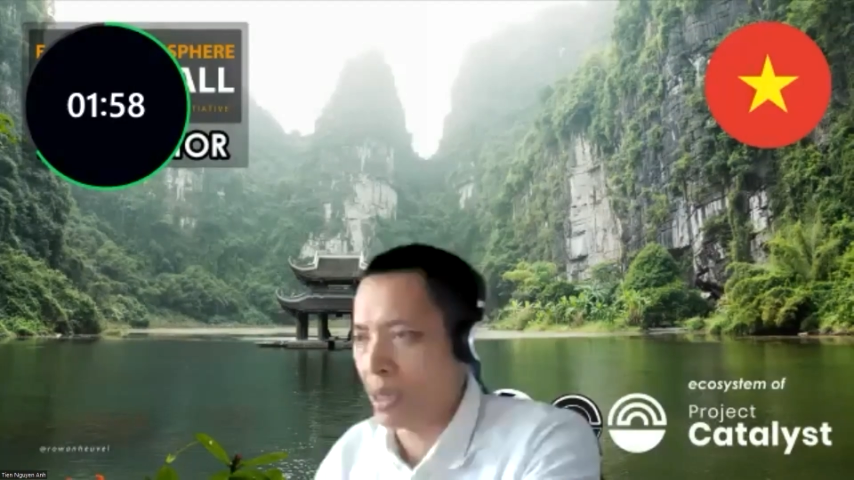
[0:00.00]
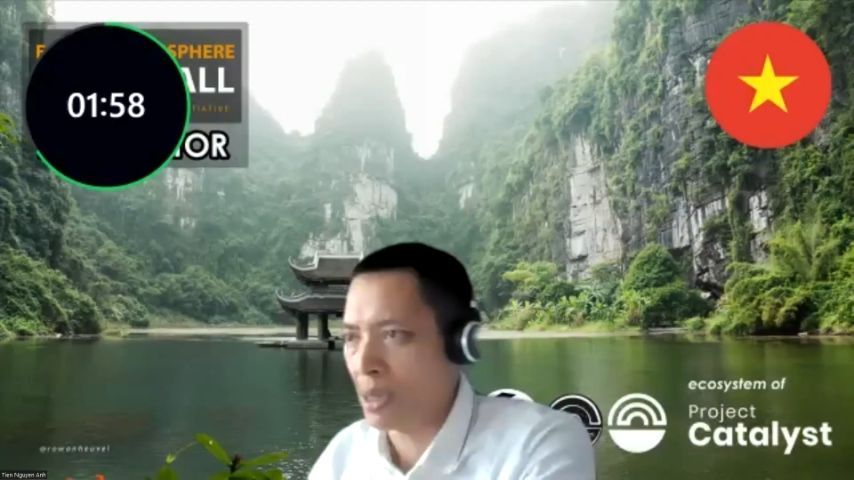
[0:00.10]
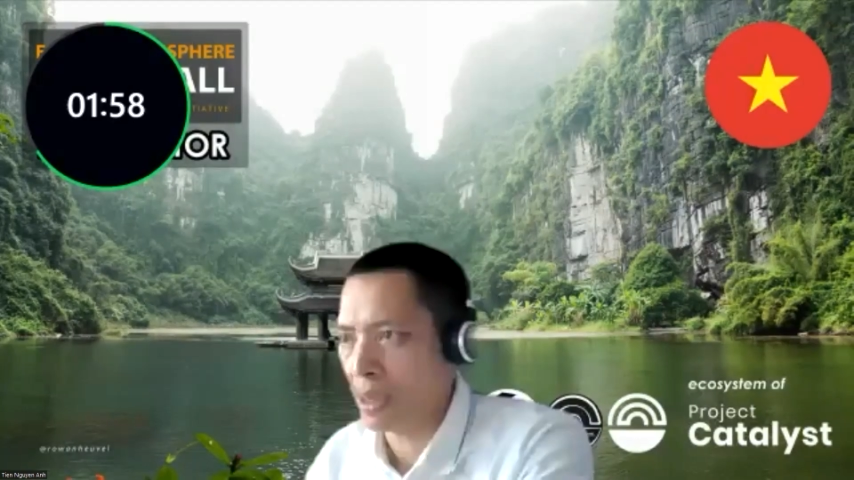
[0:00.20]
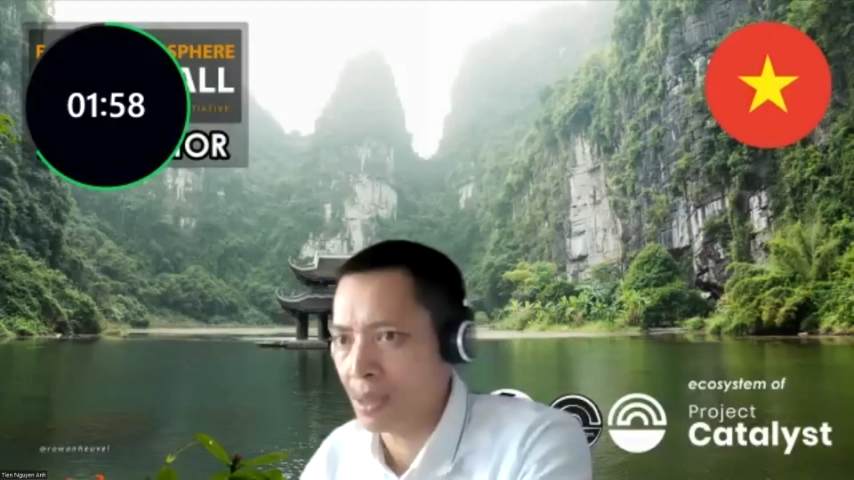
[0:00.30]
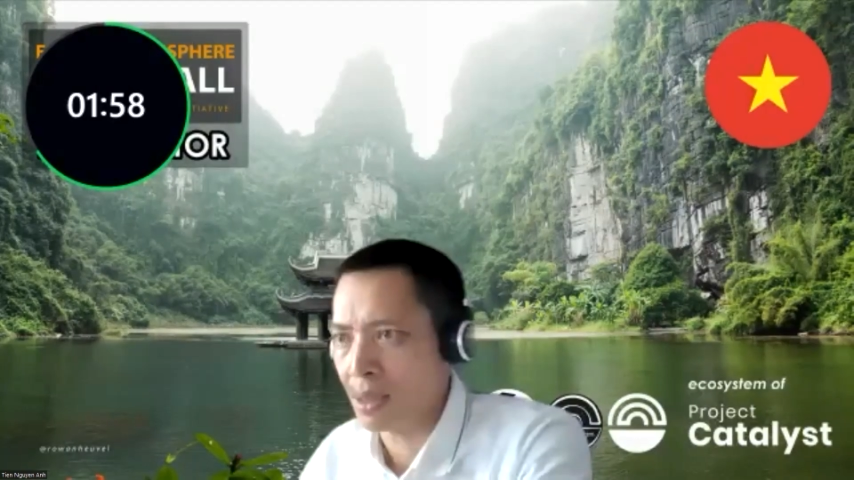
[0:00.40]
I
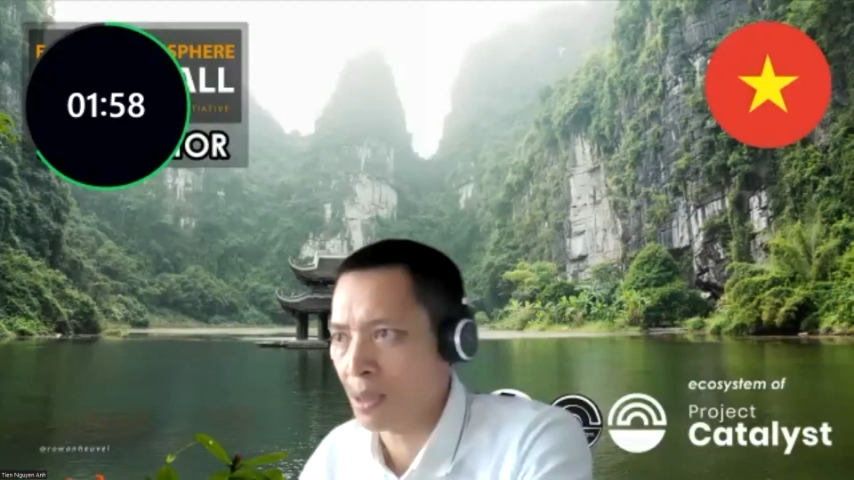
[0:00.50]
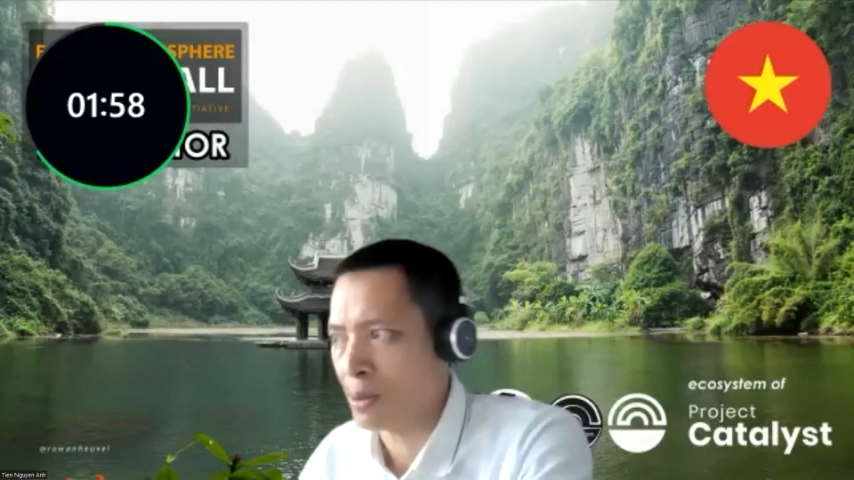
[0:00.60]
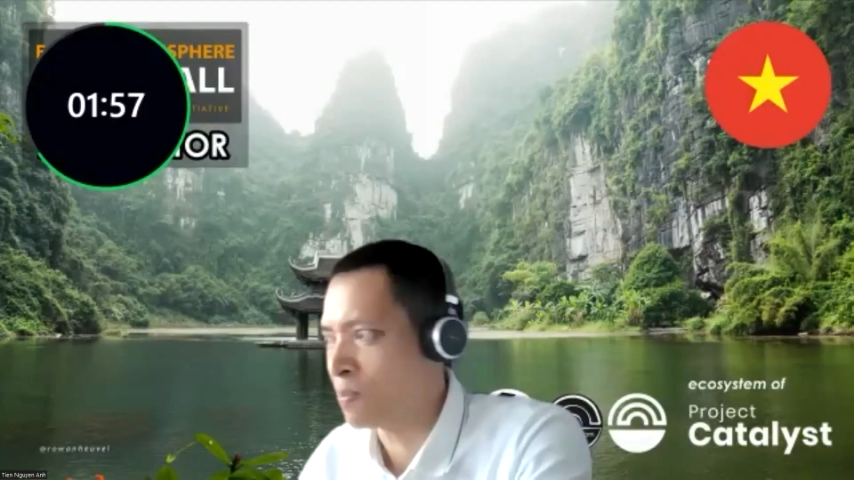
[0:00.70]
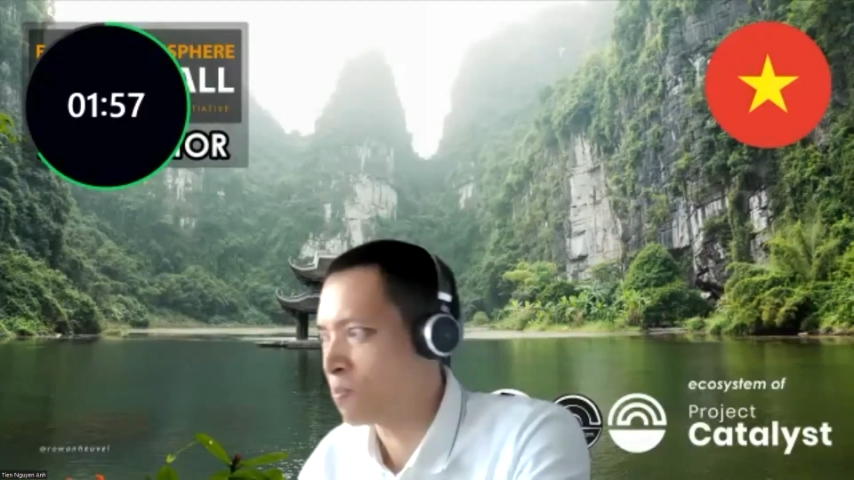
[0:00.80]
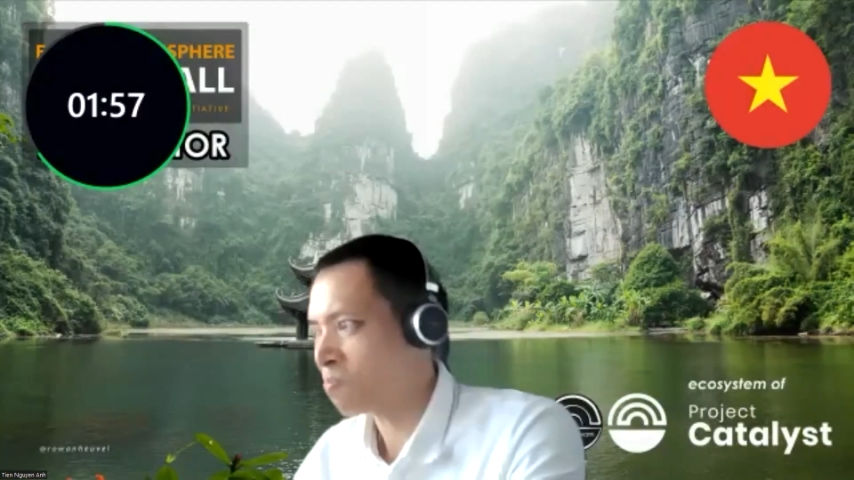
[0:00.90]
think so.
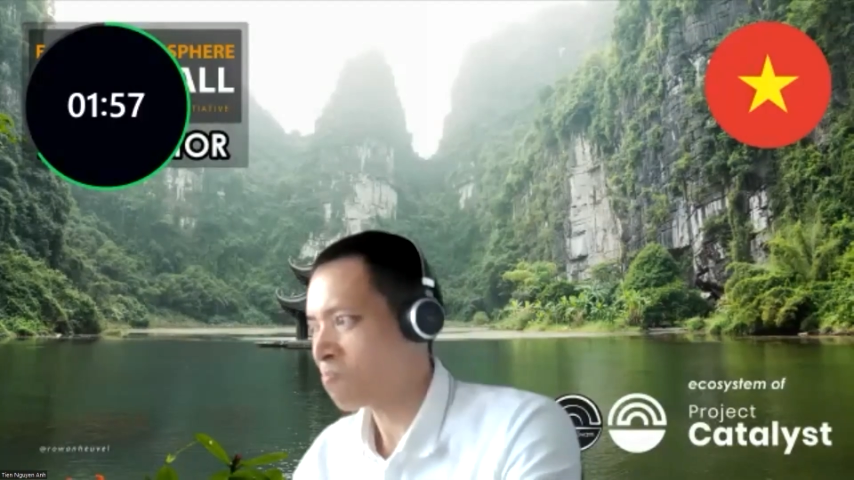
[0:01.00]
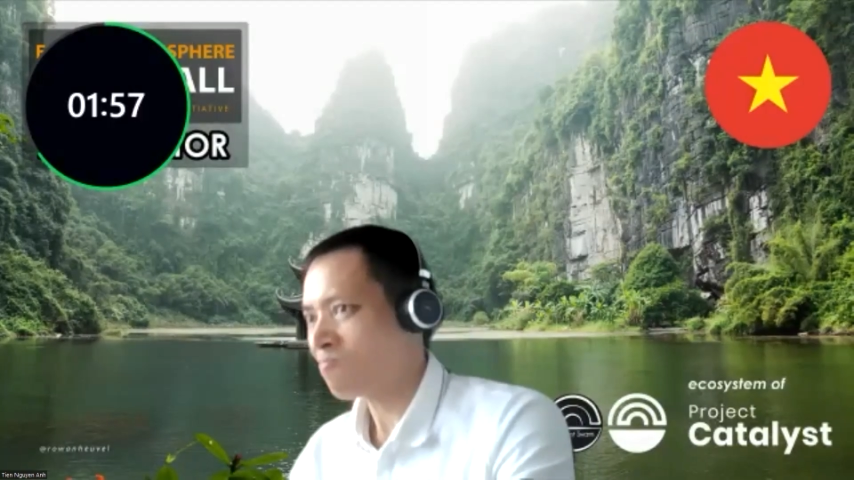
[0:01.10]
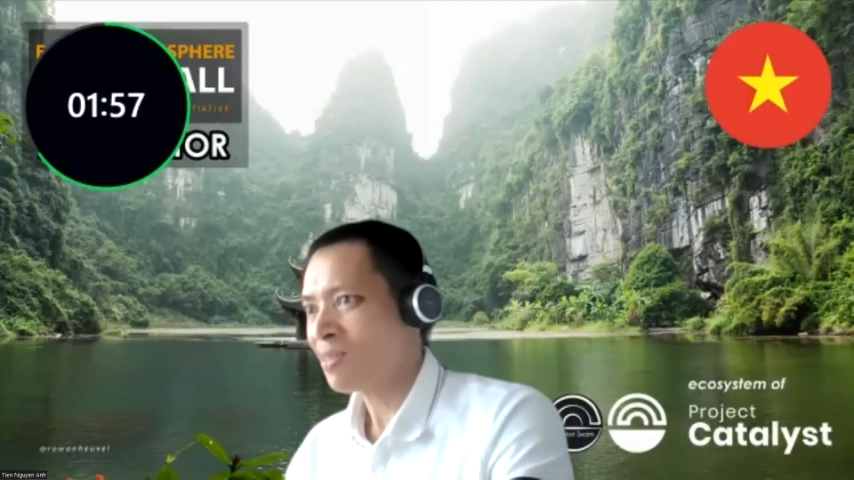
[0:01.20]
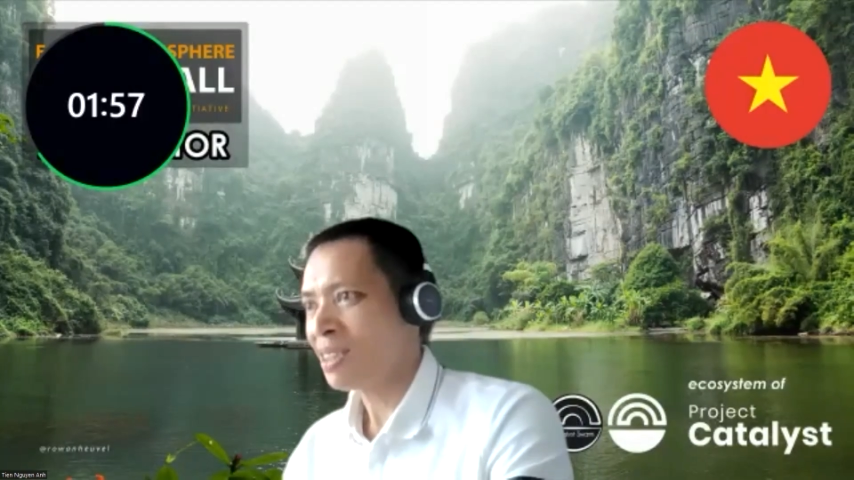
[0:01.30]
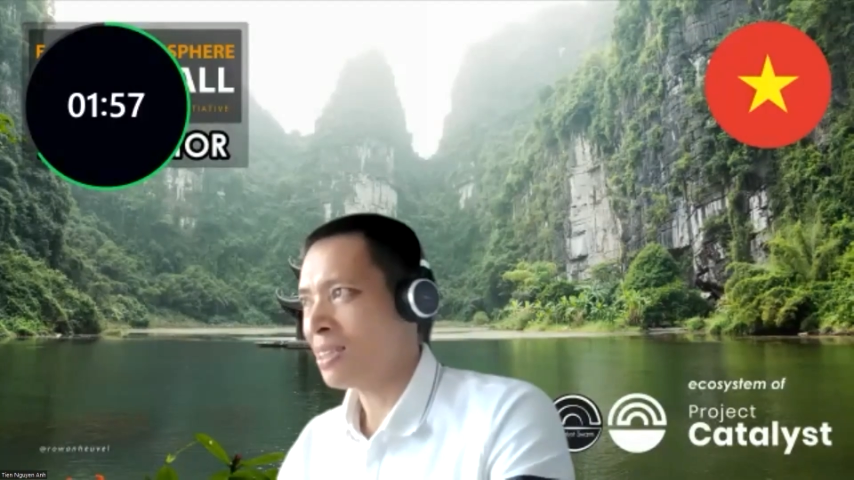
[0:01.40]

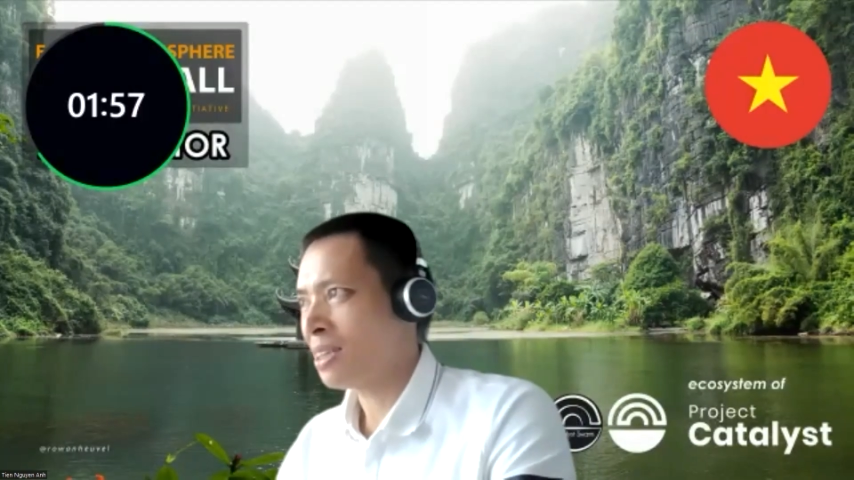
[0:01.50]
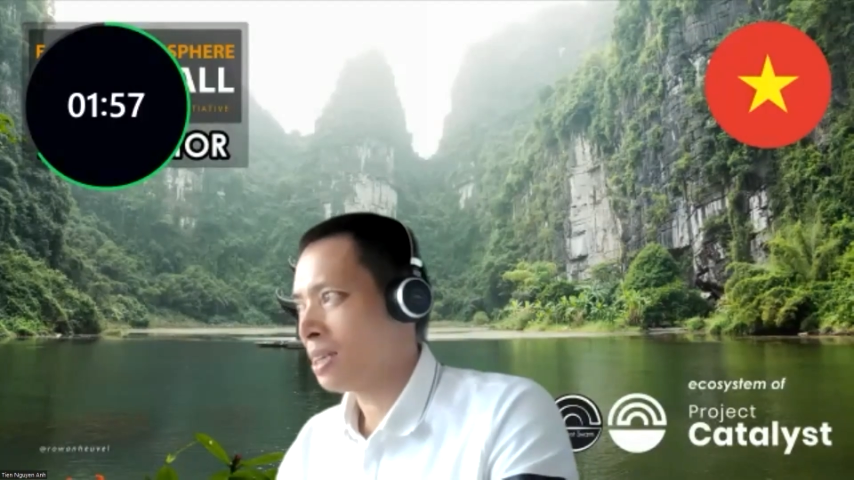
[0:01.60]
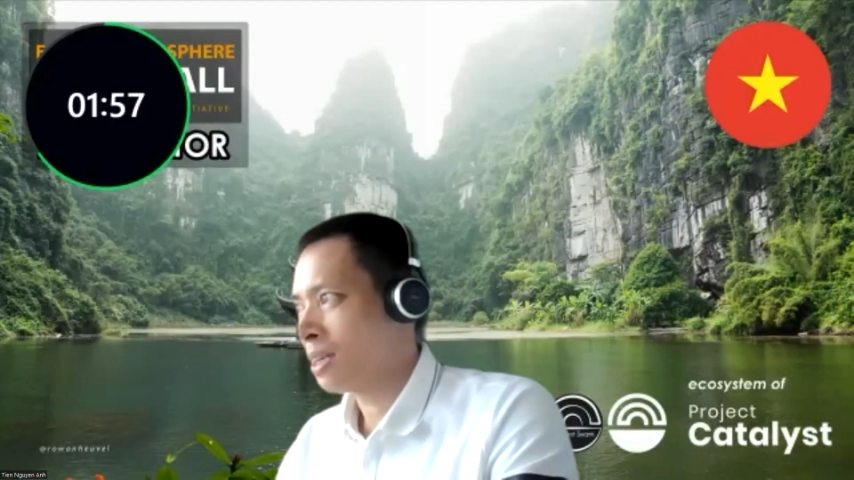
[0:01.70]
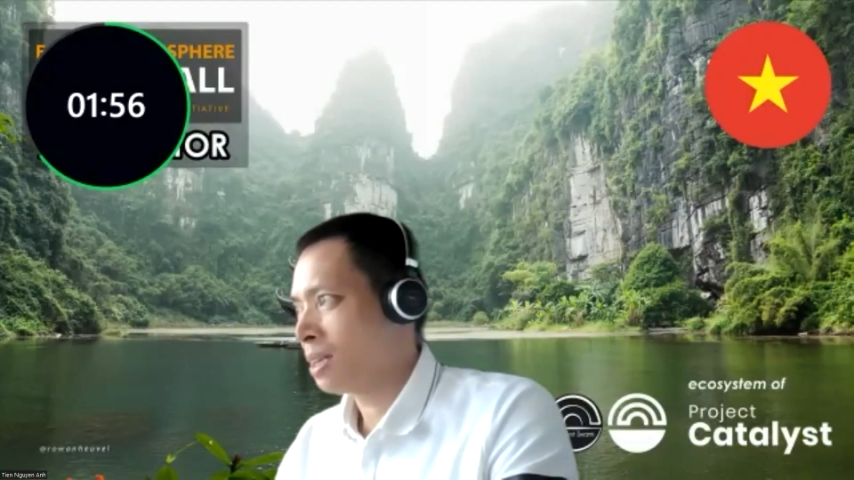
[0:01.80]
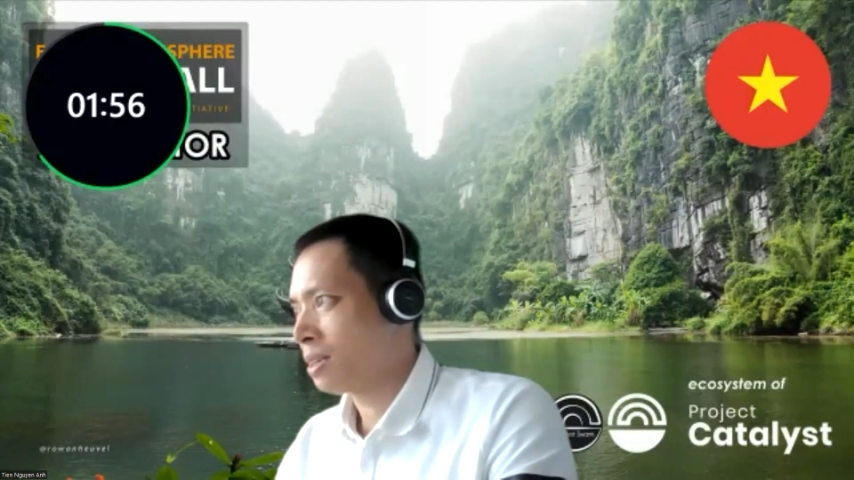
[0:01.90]

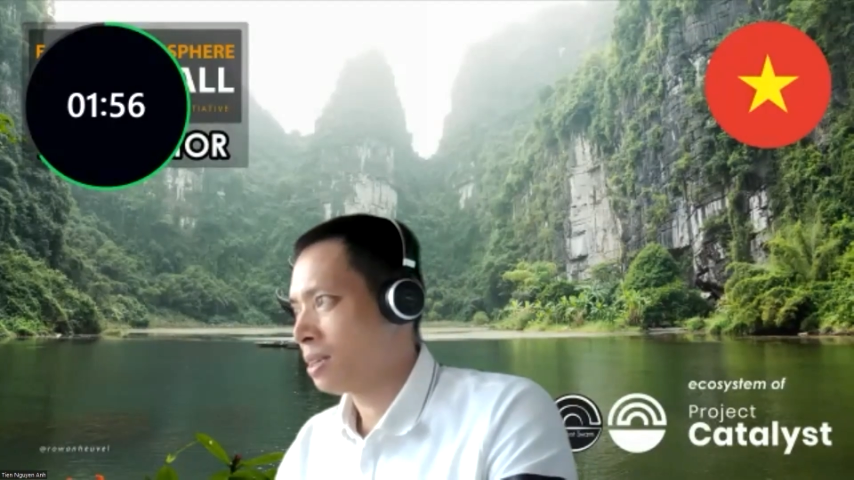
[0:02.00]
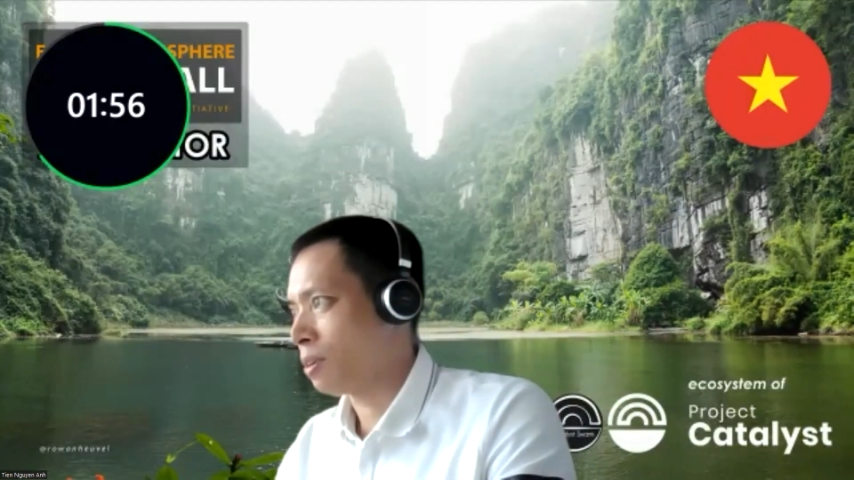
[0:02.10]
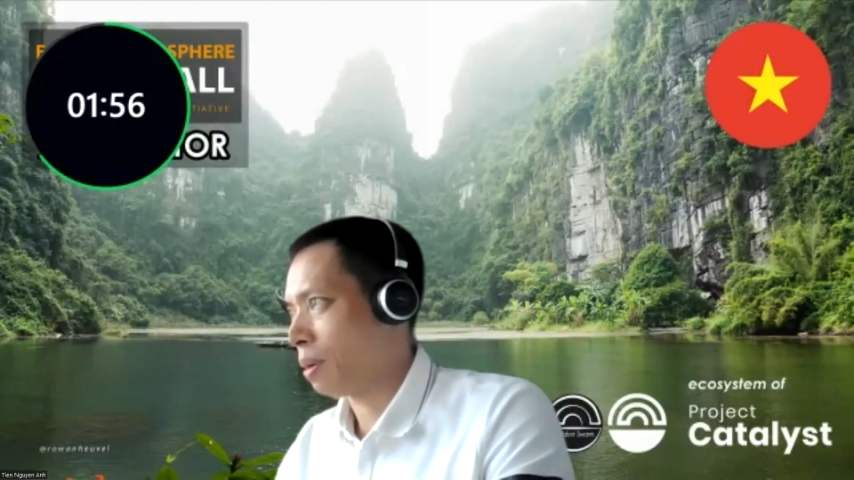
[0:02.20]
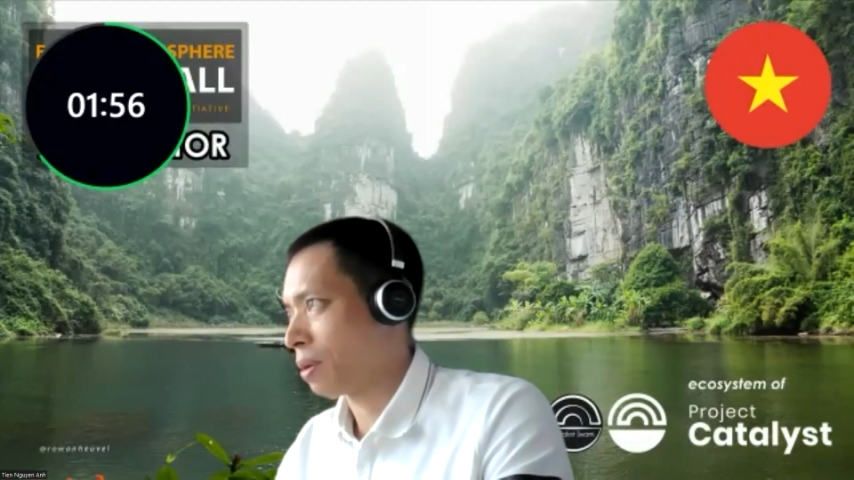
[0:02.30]
You have